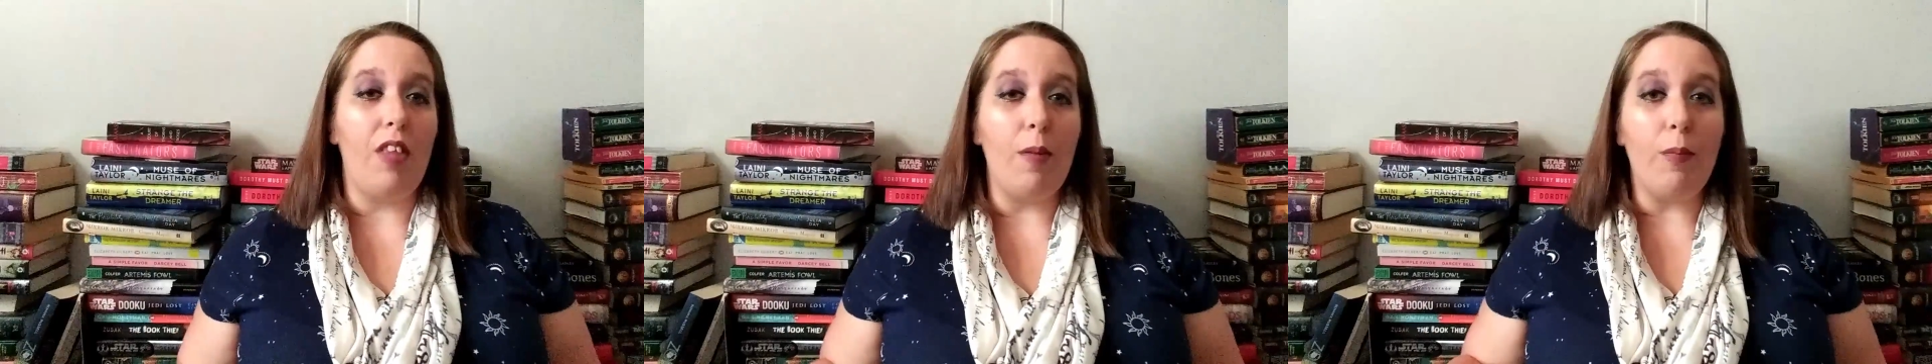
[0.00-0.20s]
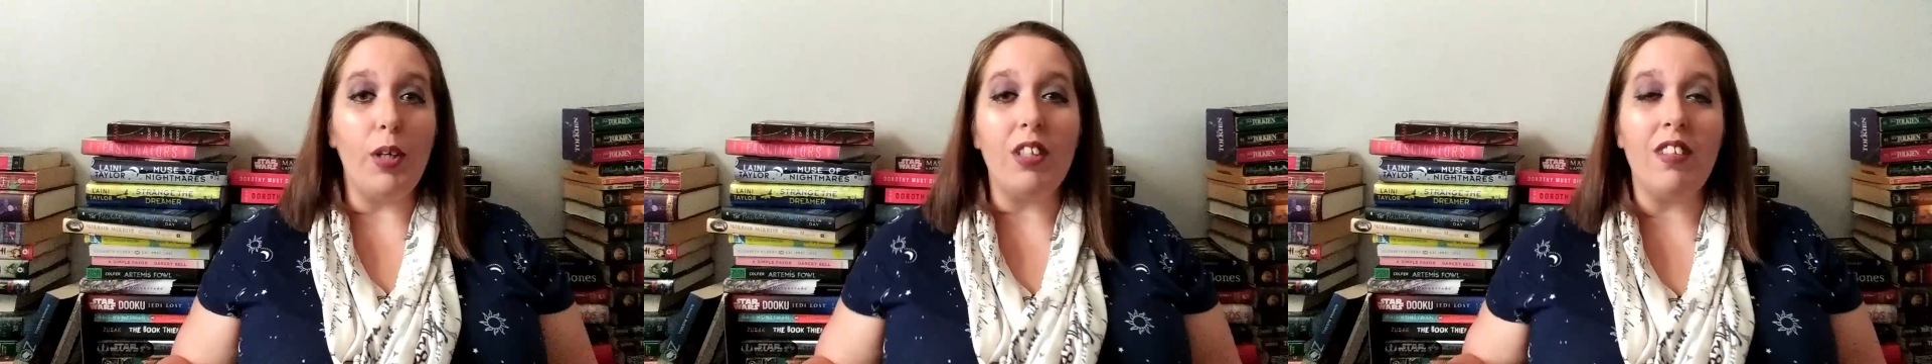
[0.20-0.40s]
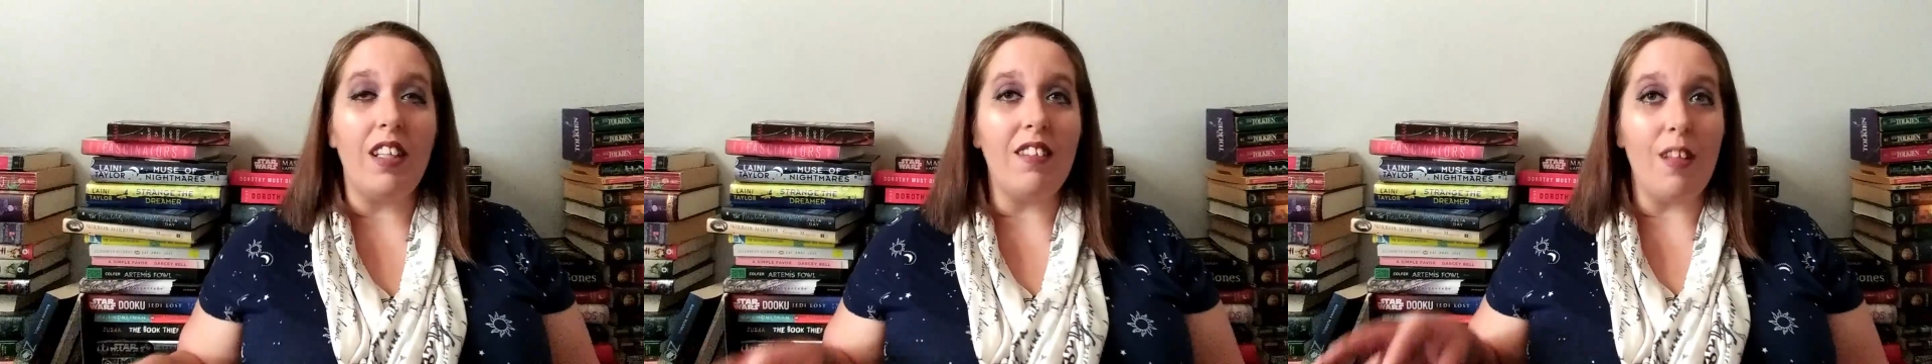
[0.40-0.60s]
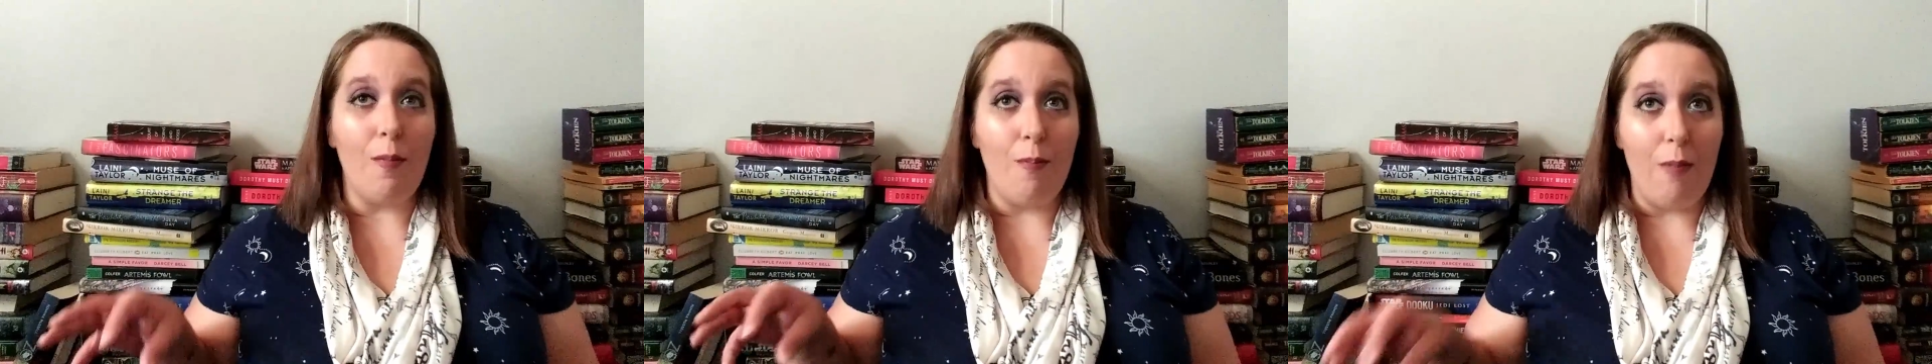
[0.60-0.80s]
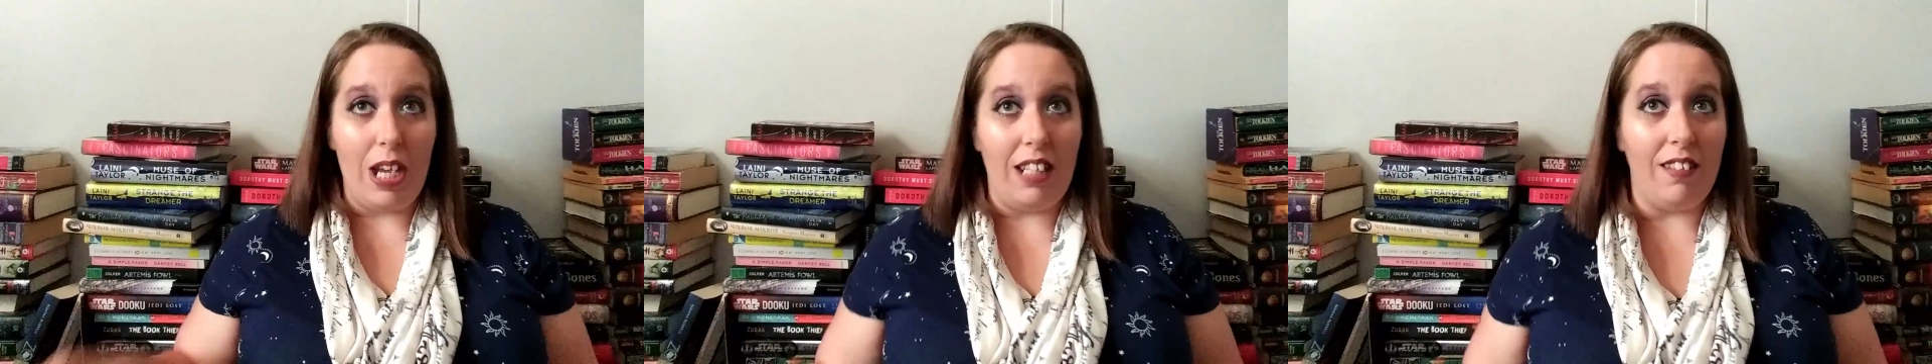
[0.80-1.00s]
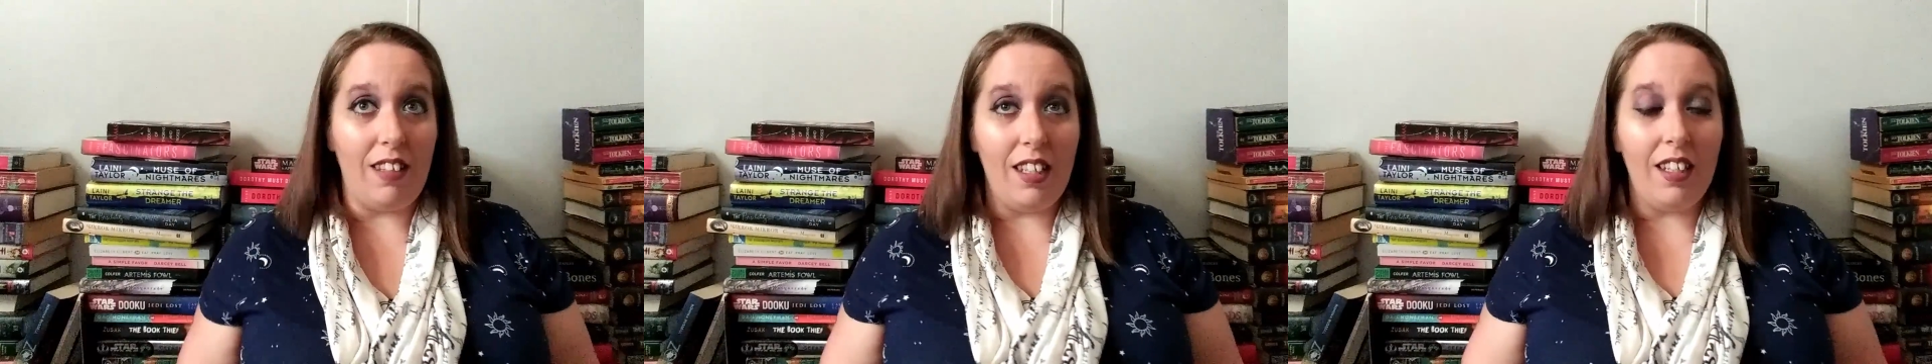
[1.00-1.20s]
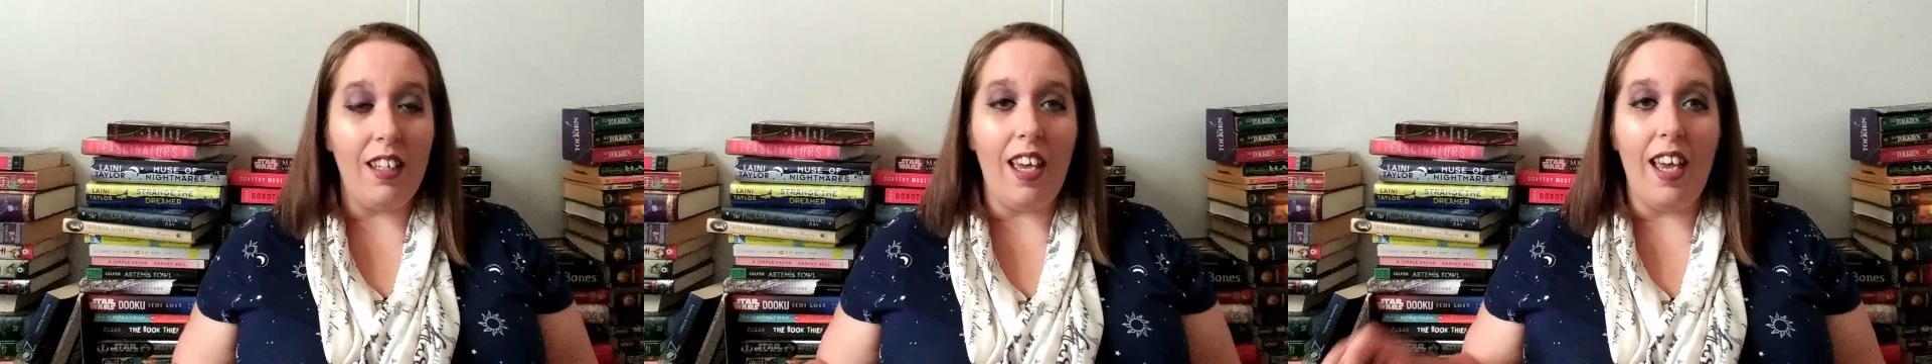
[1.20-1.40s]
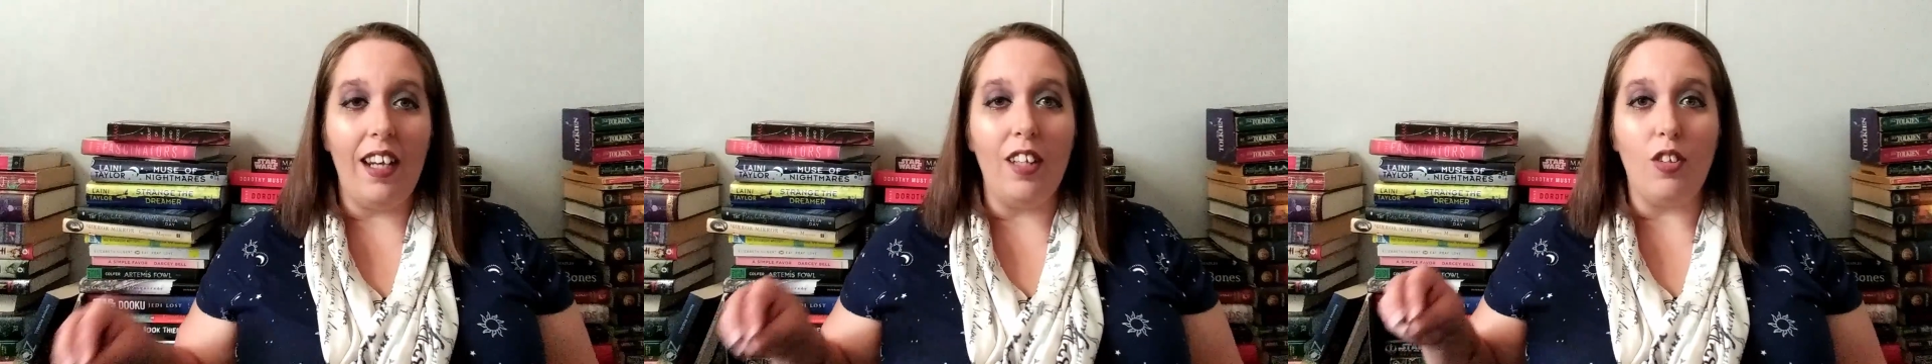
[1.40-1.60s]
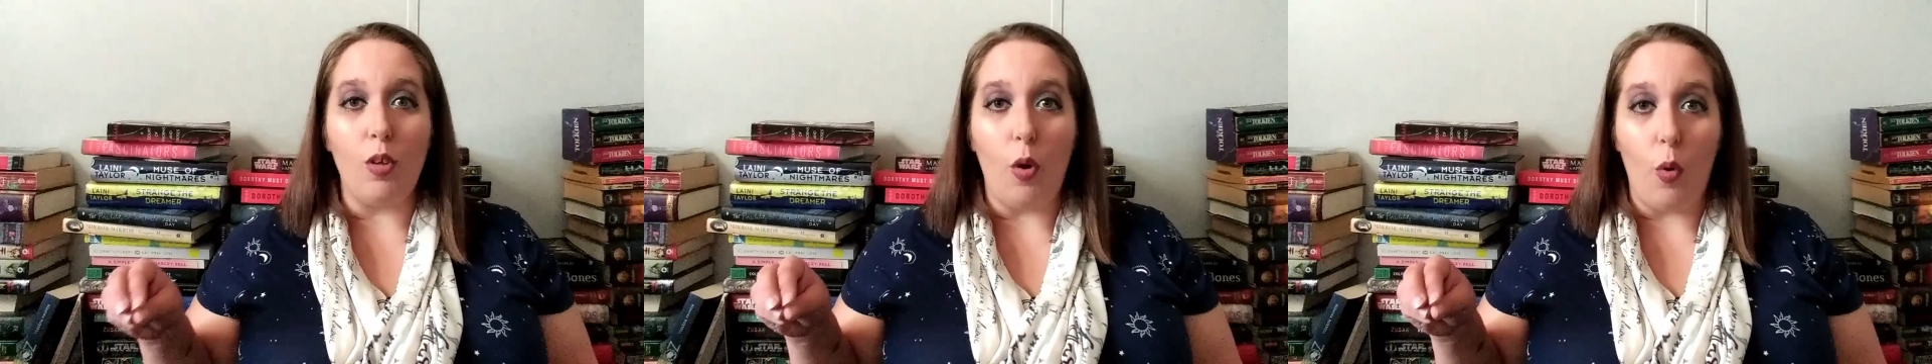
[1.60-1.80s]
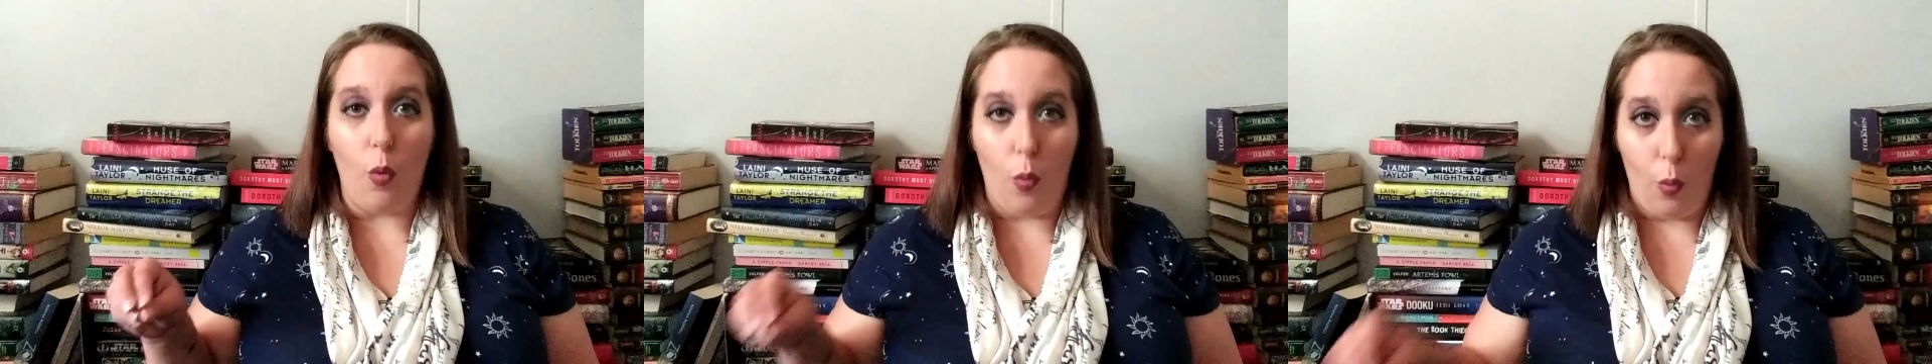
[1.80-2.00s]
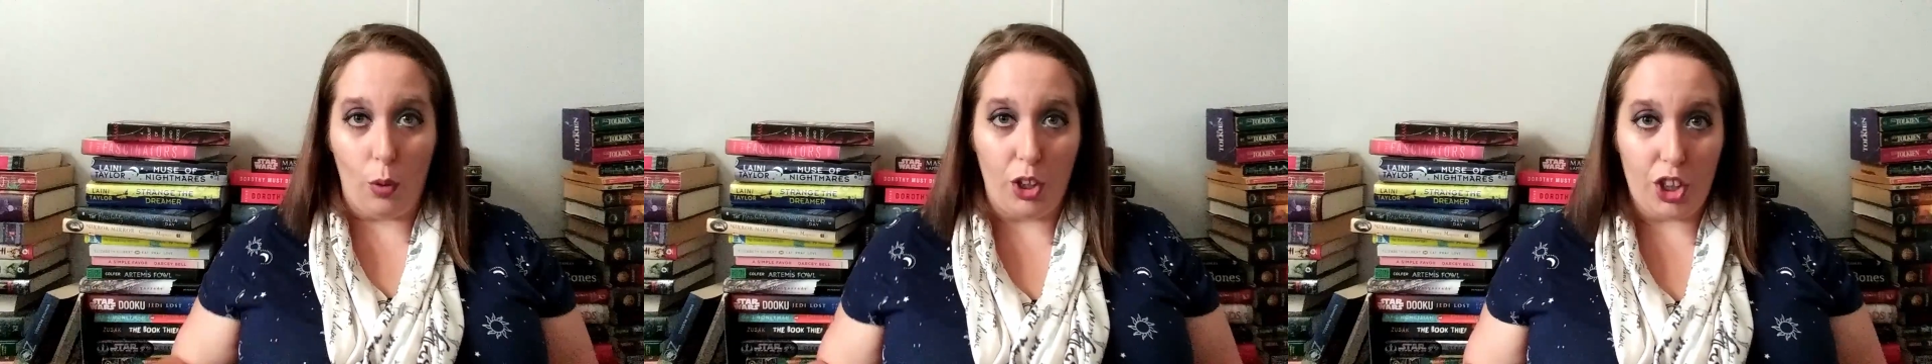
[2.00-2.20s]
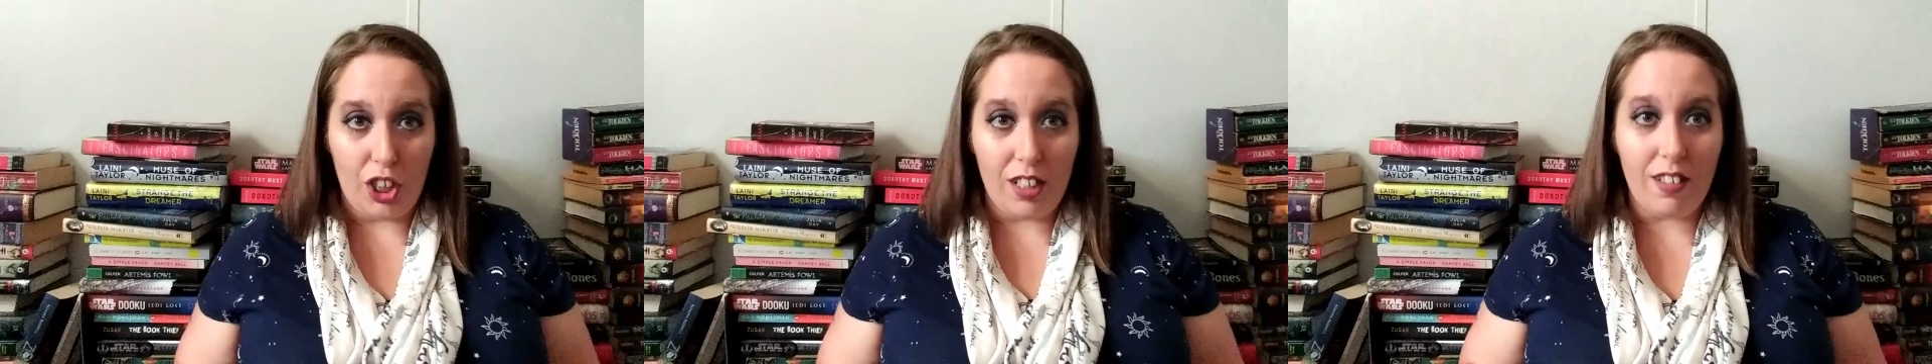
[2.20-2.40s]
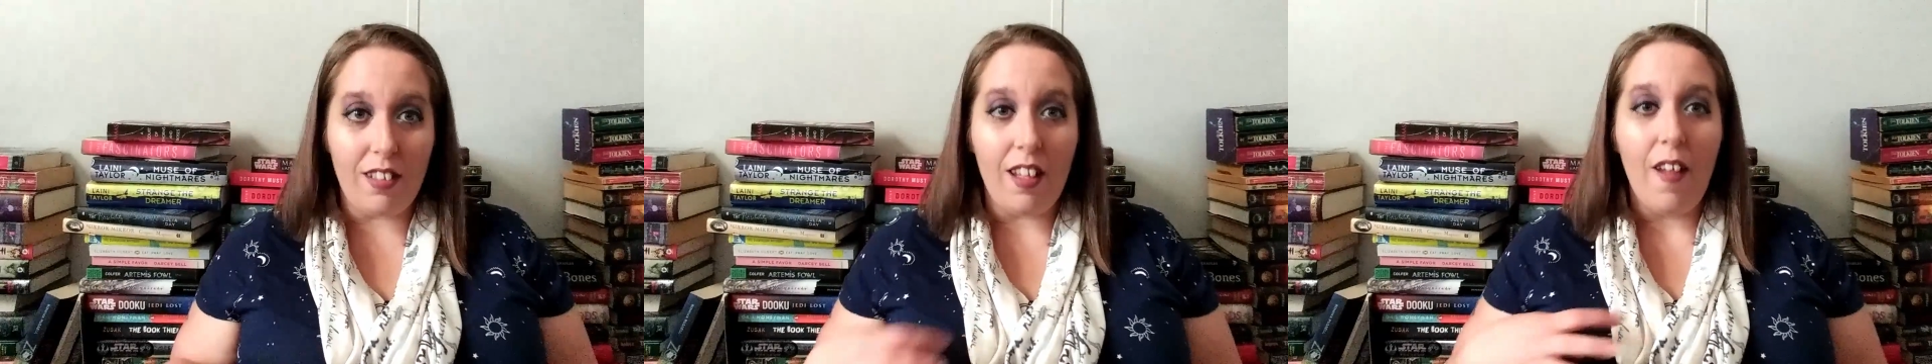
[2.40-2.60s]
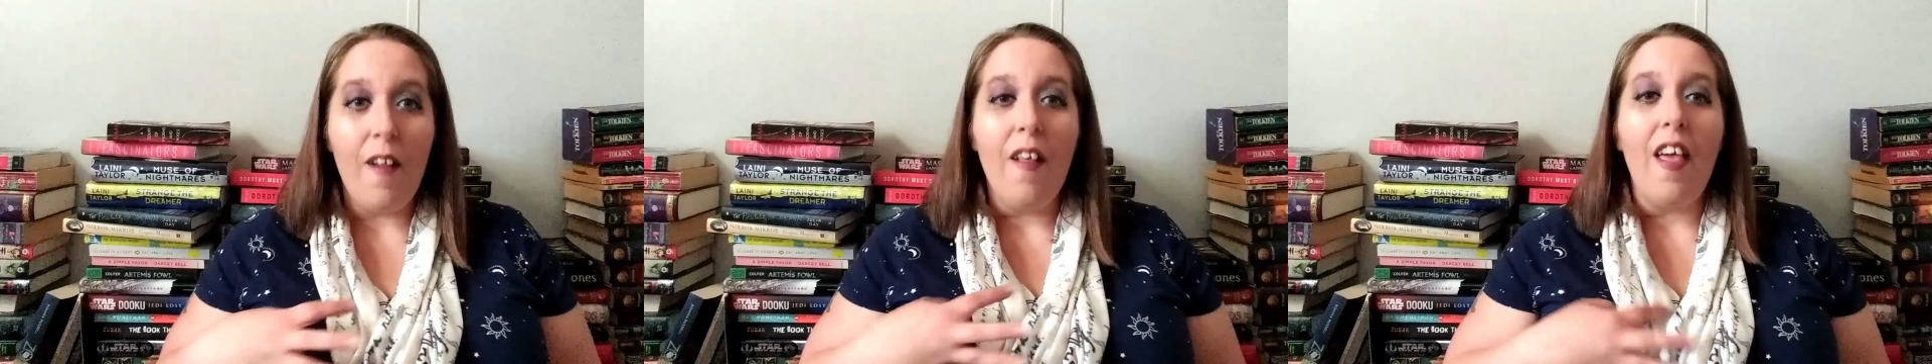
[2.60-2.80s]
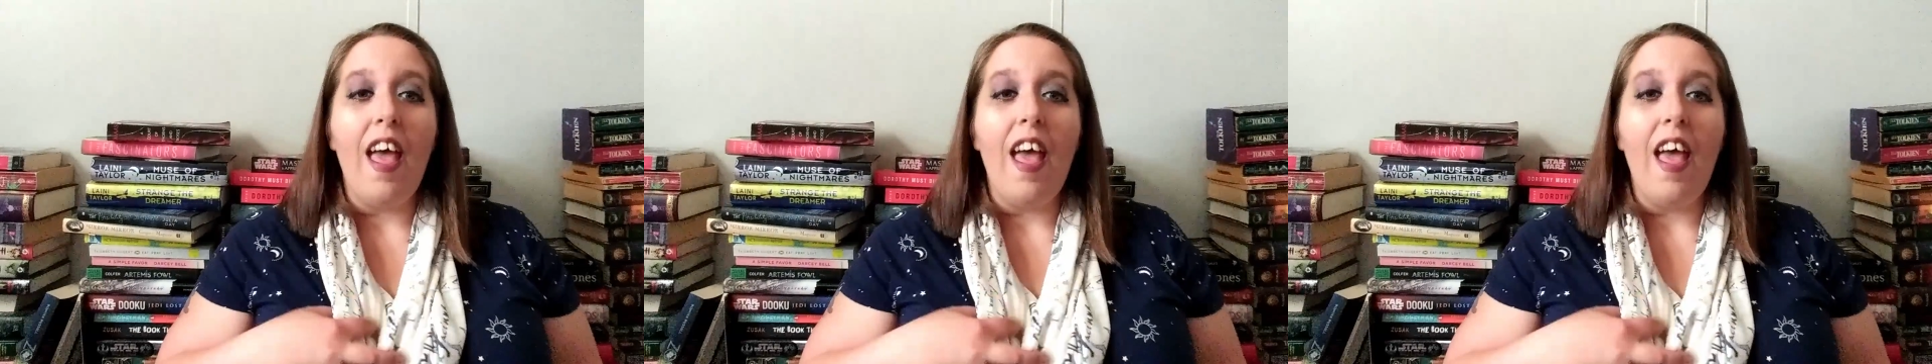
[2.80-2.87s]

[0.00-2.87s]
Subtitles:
The book sounds amazing, and it's gorgeous.